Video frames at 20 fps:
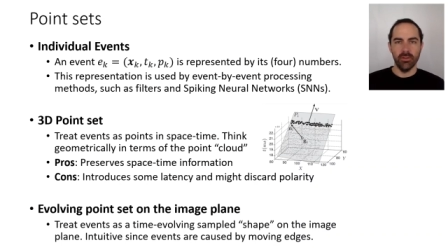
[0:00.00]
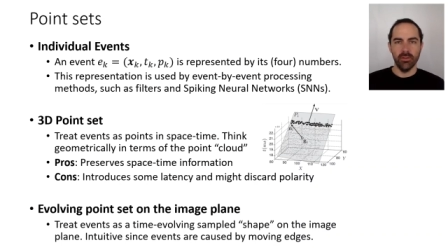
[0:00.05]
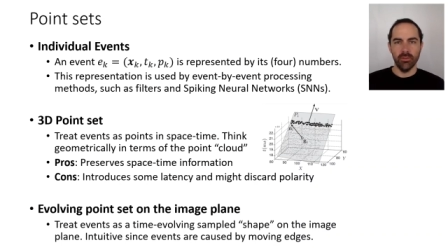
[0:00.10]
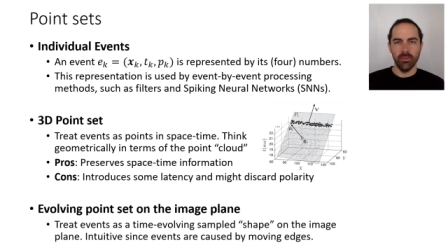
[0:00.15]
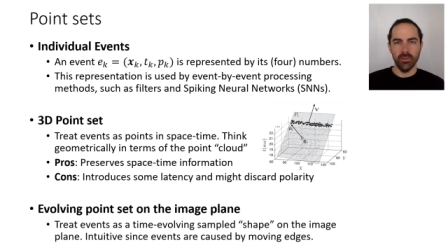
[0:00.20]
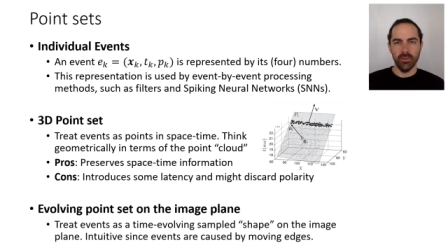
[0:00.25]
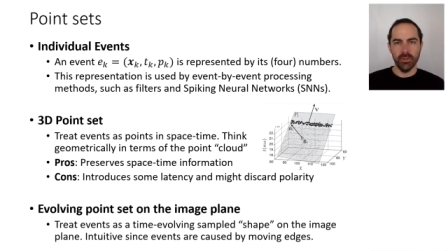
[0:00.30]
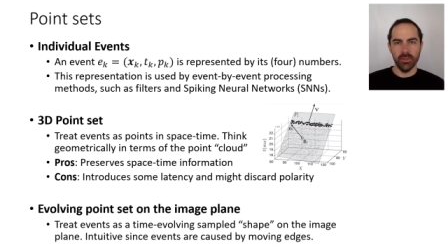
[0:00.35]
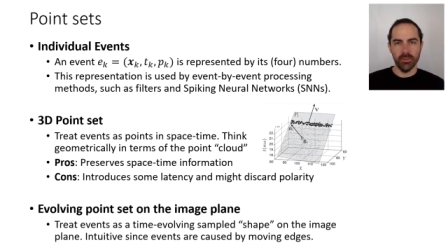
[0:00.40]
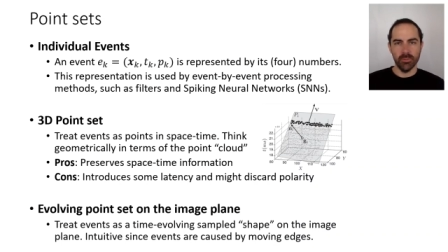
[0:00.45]

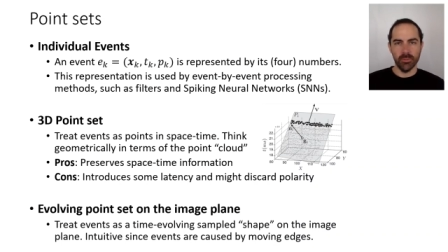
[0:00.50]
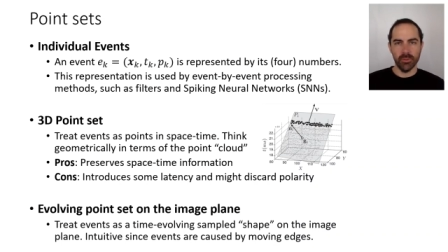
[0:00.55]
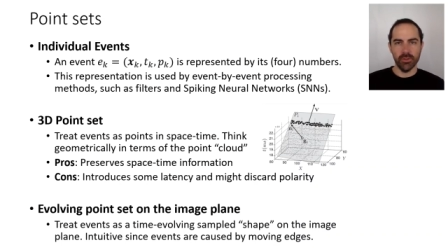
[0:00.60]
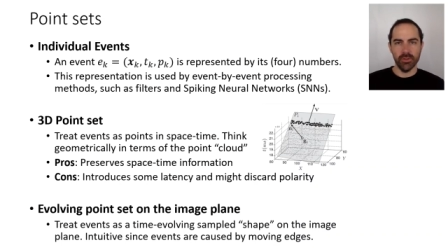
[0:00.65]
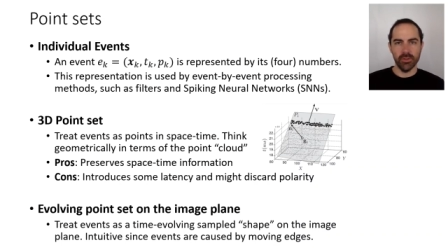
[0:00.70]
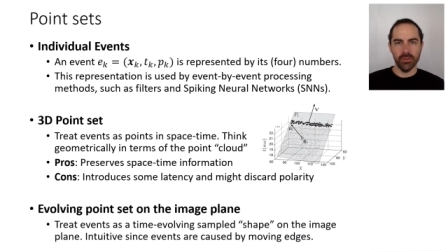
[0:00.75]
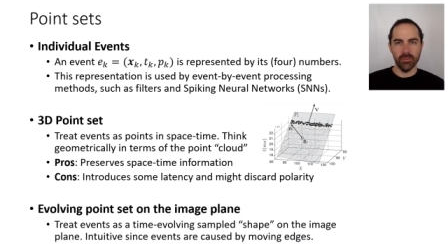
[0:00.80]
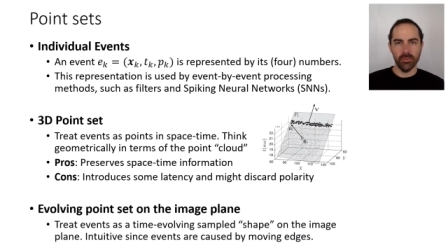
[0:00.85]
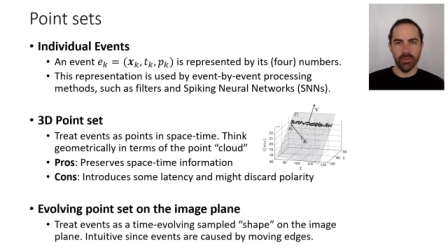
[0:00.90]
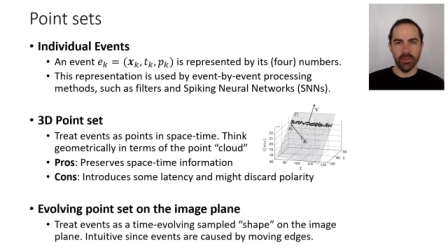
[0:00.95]
during this
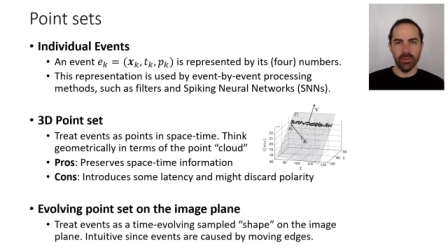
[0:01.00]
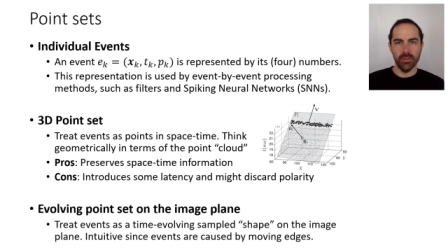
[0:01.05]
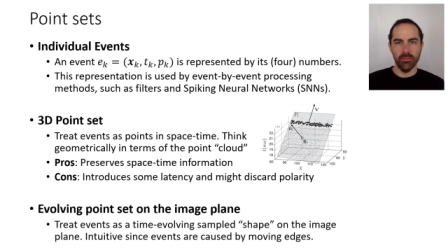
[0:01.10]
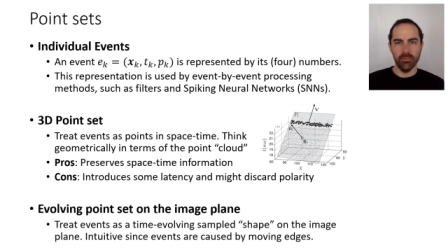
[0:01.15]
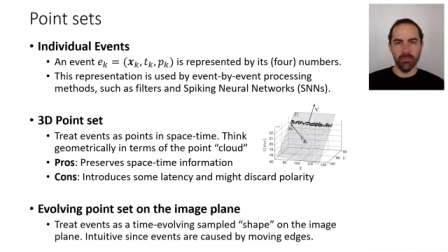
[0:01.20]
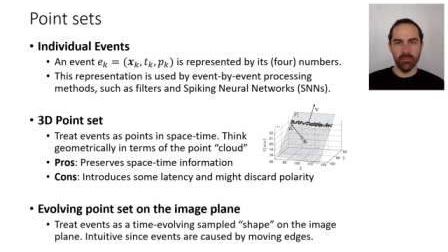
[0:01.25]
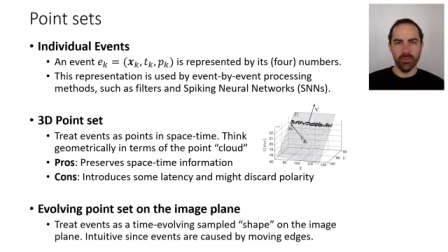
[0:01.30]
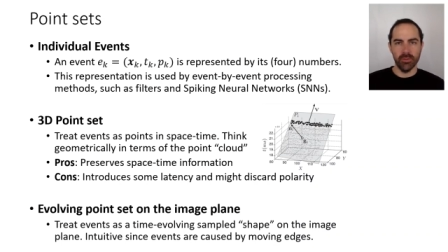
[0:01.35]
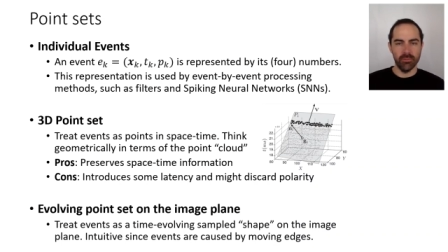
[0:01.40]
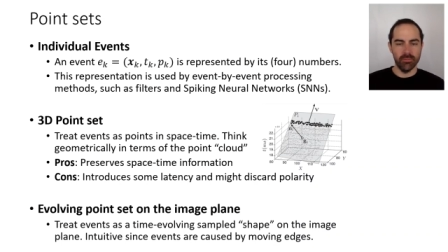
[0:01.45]
process we,
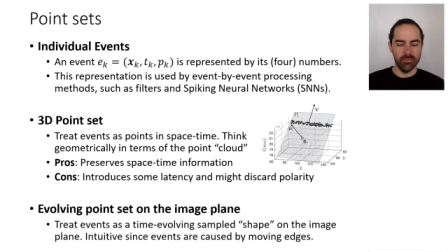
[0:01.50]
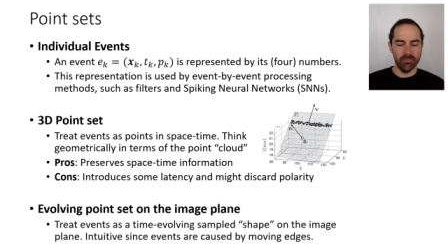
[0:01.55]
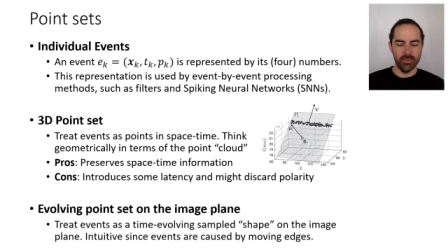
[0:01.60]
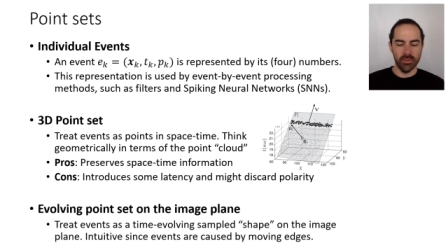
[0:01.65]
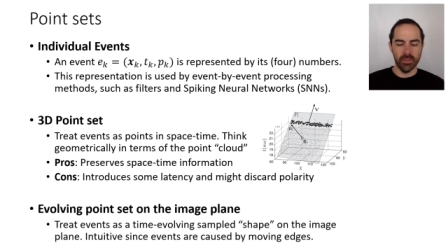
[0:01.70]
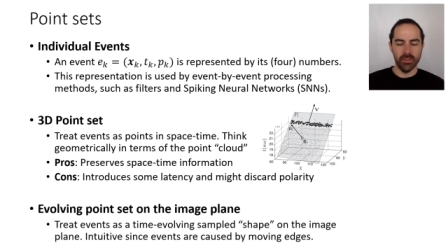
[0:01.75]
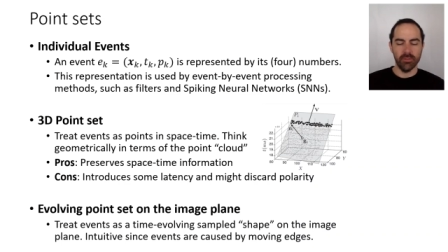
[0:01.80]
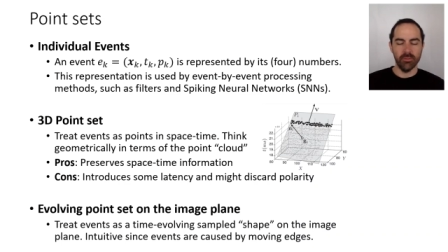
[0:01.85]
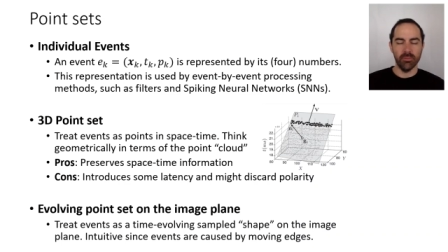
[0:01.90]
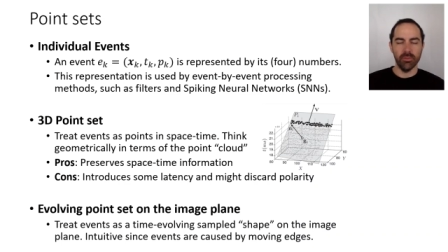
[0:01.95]
we
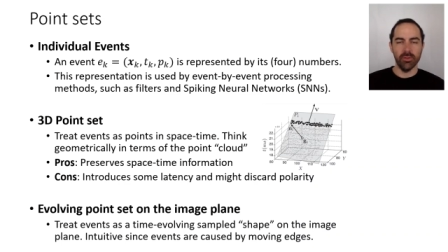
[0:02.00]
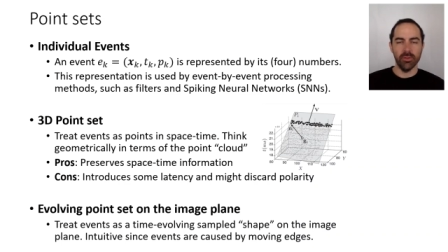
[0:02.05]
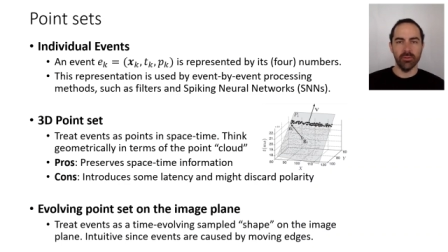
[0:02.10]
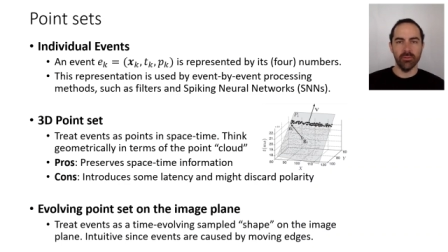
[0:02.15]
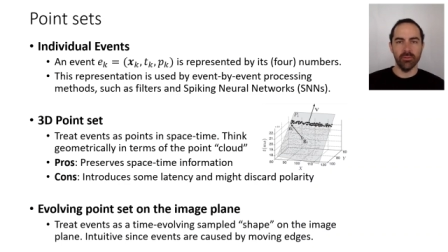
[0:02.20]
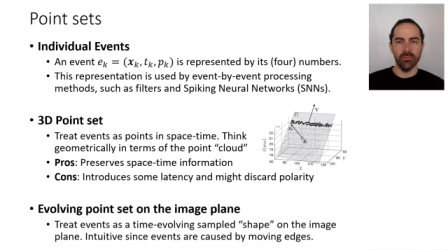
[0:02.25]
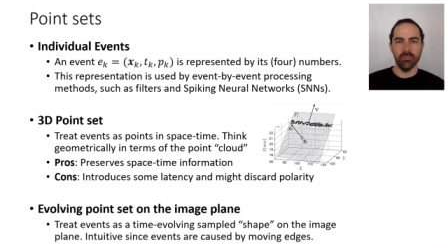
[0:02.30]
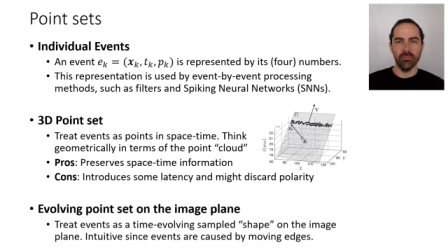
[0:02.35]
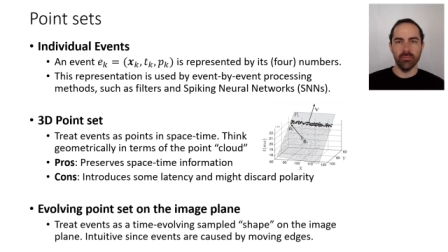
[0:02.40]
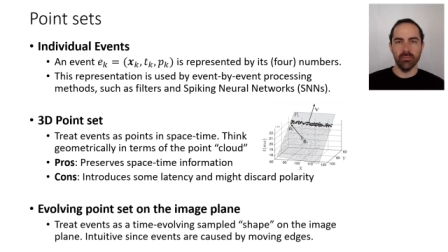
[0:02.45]
try to plot
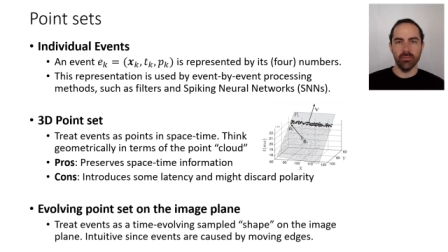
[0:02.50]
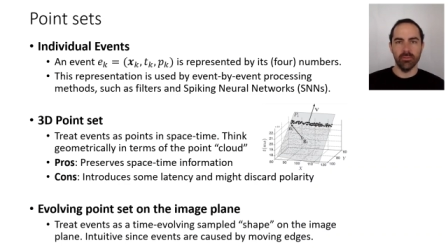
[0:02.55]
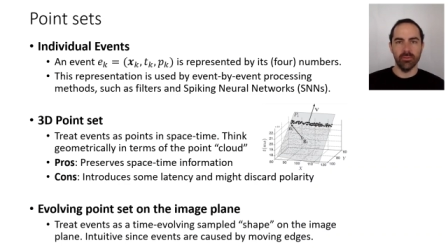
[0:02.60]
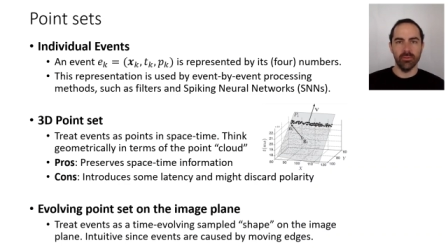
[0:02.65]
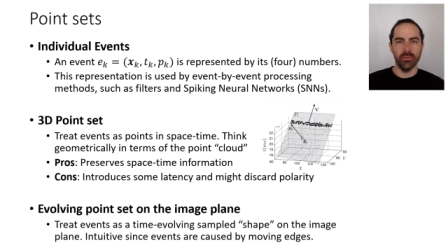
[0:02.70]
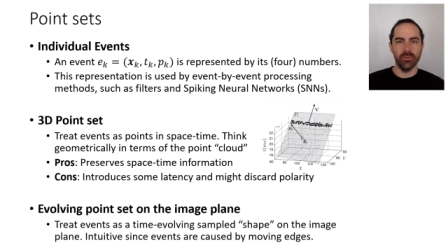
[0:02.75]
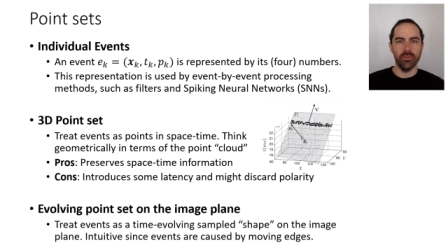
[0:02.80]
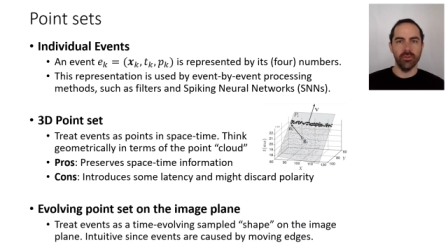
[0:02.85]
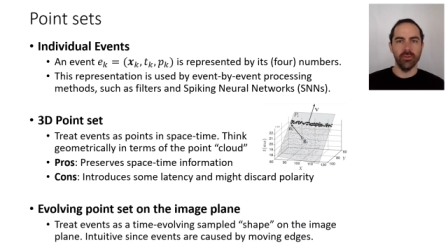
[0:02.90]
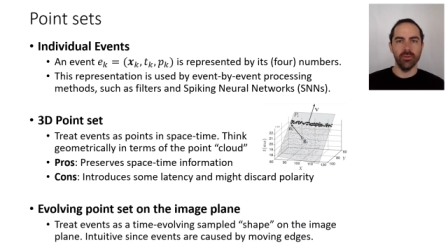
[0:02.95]

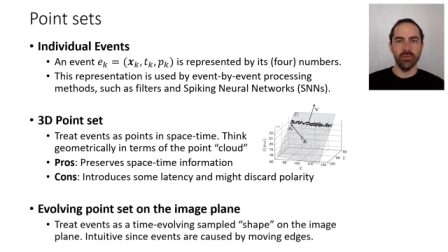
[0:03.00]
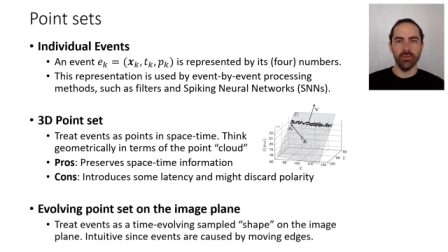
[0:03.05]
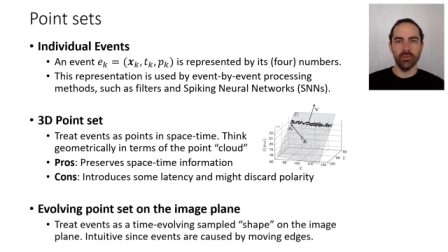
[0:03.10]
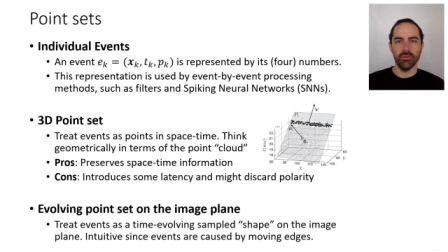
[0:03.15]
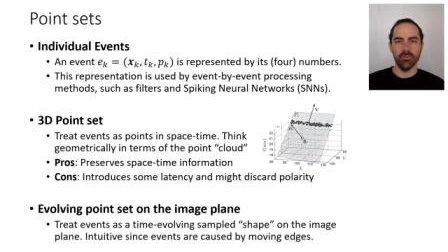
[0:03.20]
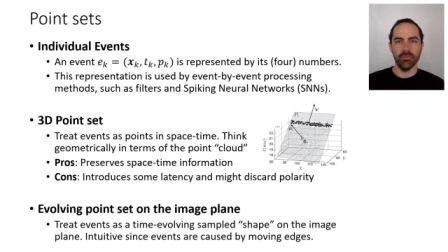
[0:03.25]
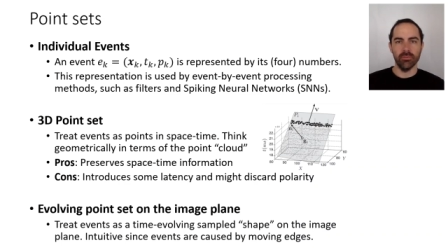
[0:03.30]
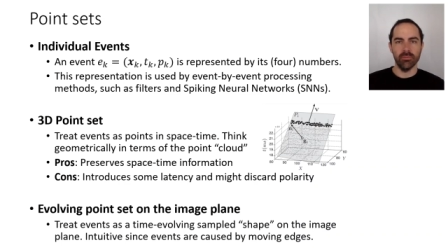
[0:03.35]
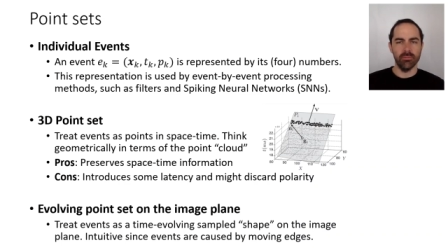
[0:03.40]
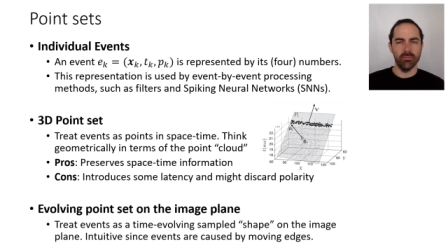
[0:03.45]
or
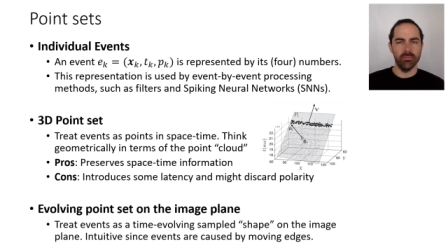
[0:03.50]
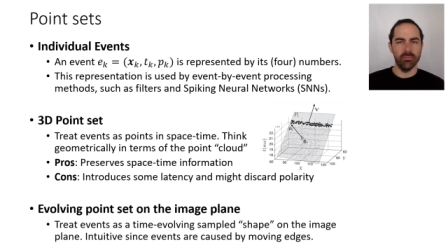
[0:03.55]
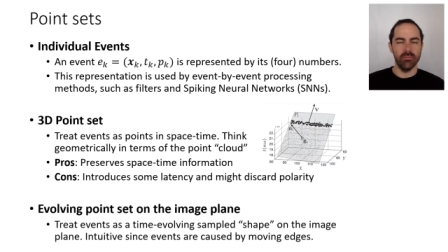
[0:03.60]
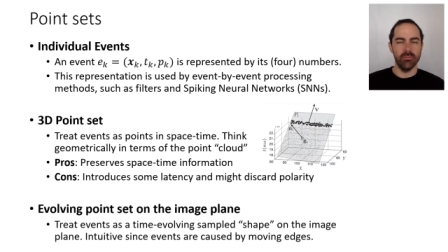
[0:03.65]
use um,